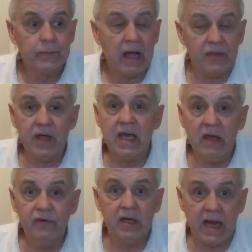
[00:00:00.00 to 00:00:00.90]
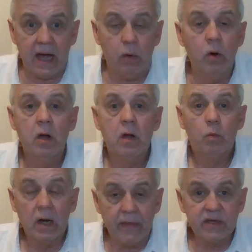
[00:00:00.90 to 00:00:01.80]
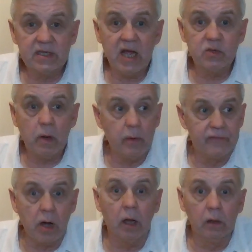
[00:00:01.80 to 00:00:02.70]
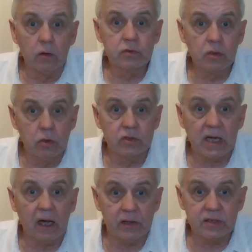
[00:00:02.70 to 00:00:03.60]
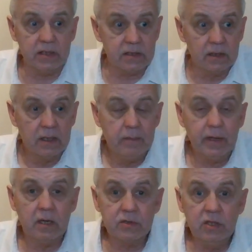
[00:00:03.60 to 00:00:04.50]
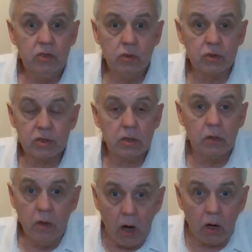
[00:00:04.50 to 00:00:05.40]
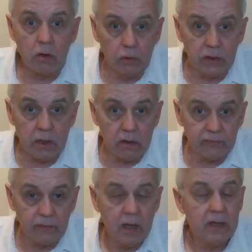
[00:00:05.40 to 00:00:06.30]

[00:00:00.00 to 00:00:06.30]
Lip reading: I think even now, we're at the stage where we've got to look to cut our losses because they're just not good enough.